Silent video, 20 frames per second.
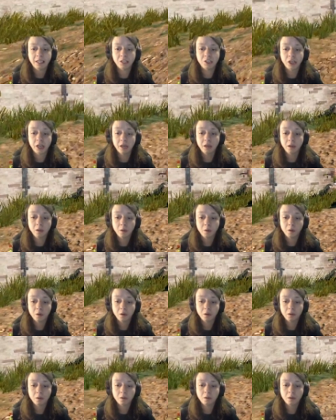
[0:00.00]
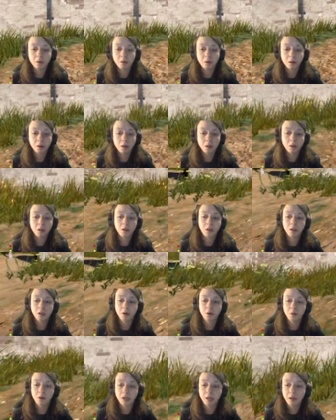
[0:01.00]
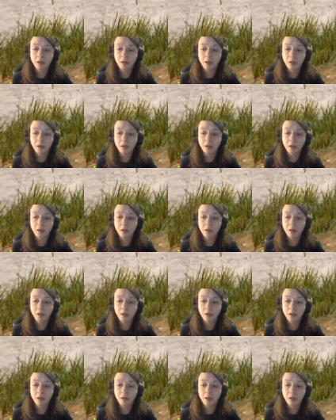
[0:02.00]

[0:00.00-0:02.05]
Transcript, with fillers: He's dead. that. One